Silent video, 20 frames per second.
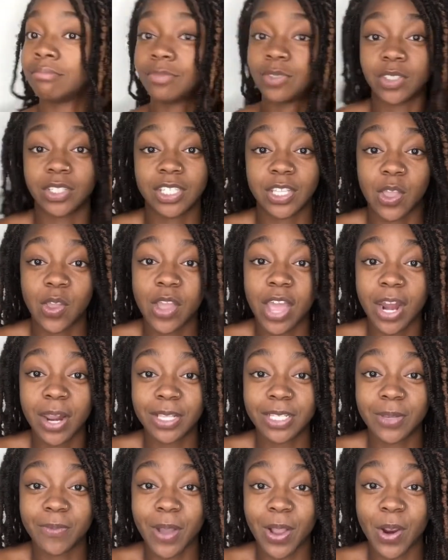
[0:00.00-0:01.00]
Just say you
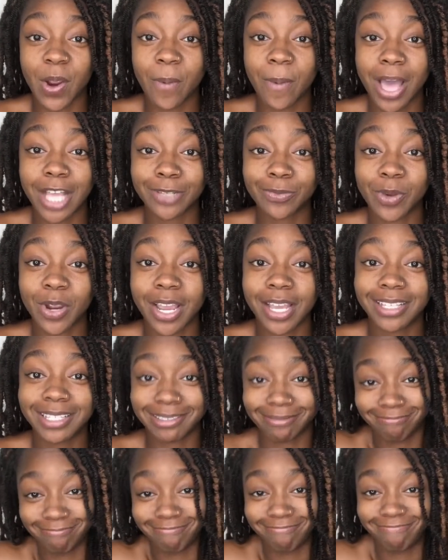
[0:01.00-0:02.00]
got some micro box braids.
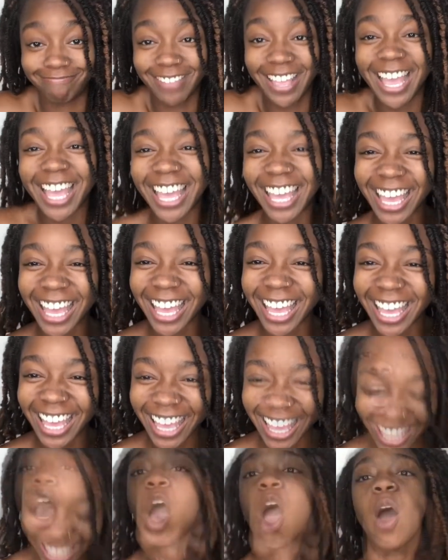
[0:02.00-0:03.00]

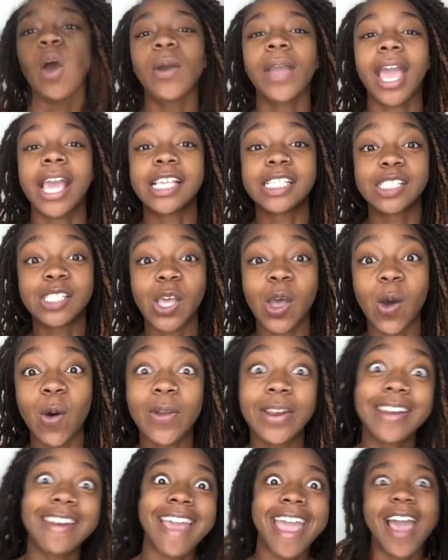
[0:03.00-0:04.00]
Okay,
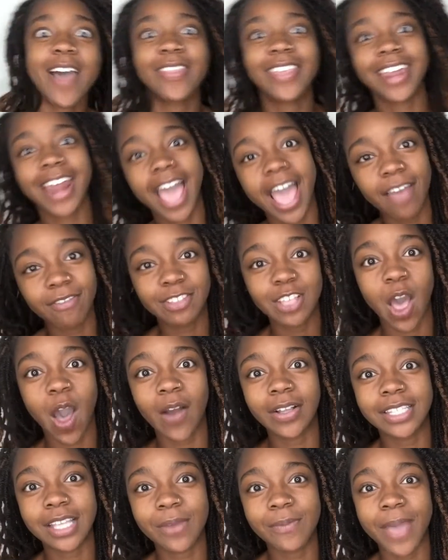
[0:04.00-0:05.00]
so now that I've
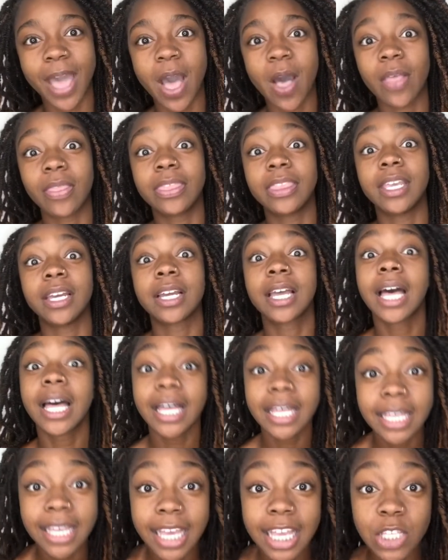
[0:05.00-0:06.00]
talked about the
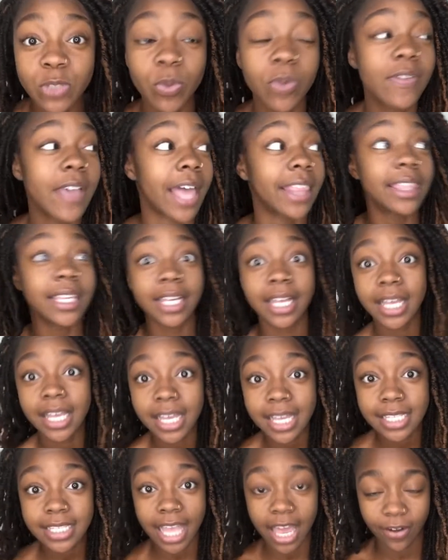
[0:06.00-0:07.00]
cons, we've got the
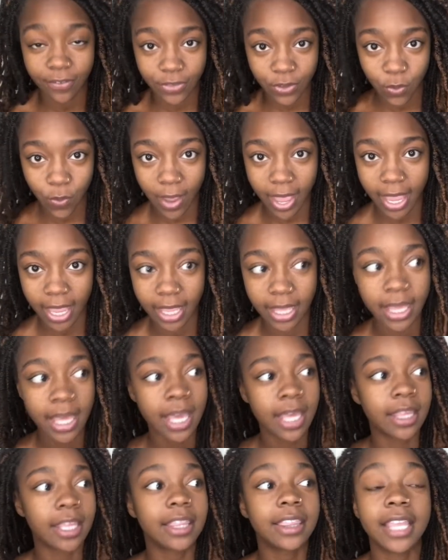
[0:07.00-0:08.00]
cons out of the way,
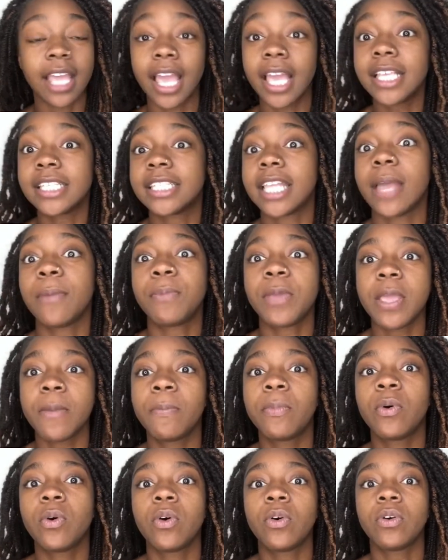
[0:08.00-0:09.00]
the things that
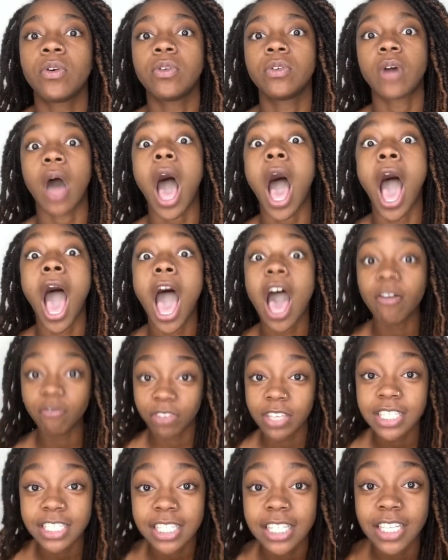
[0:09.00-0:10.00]
people
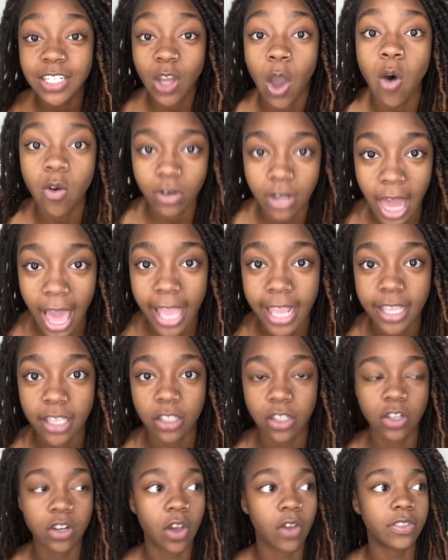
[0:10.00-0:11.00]
obviously don't like,
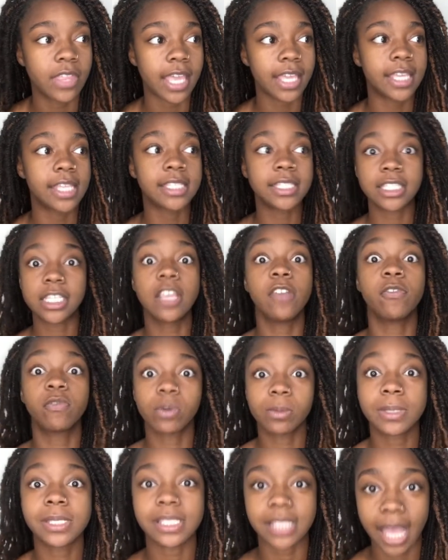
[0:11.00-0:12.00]
you know, they can see
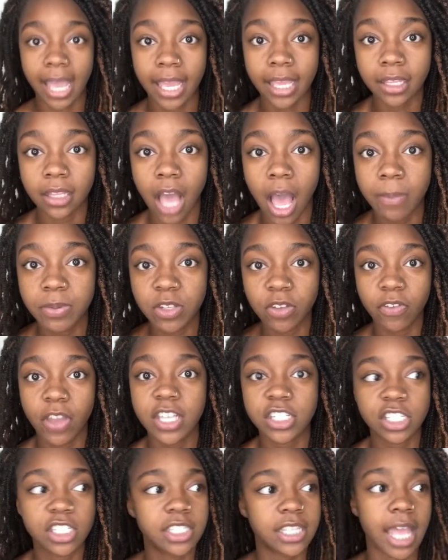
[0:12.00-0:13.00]
from sight,
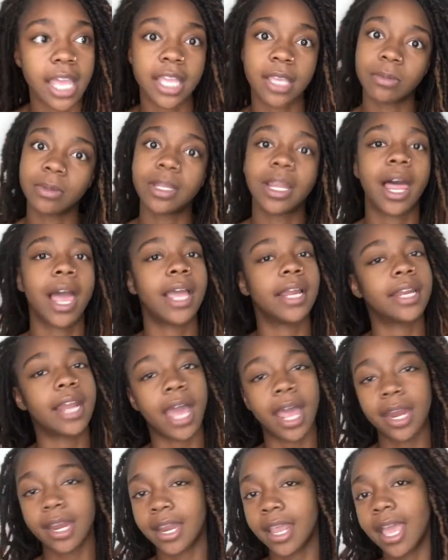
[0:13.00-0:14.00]
observations, they can be like,
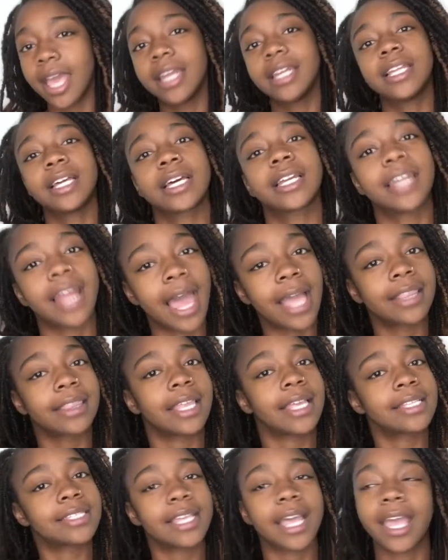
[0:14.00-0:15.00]
now that look like
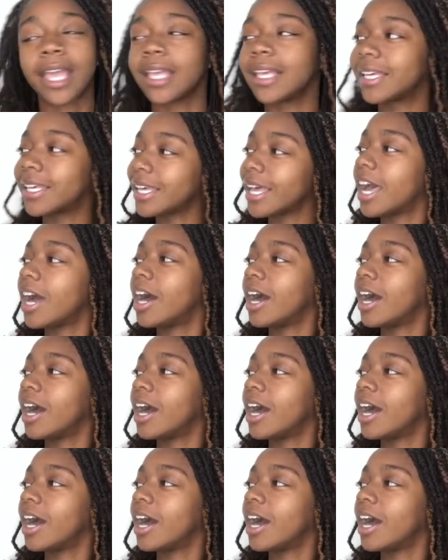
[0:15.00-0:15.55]
they take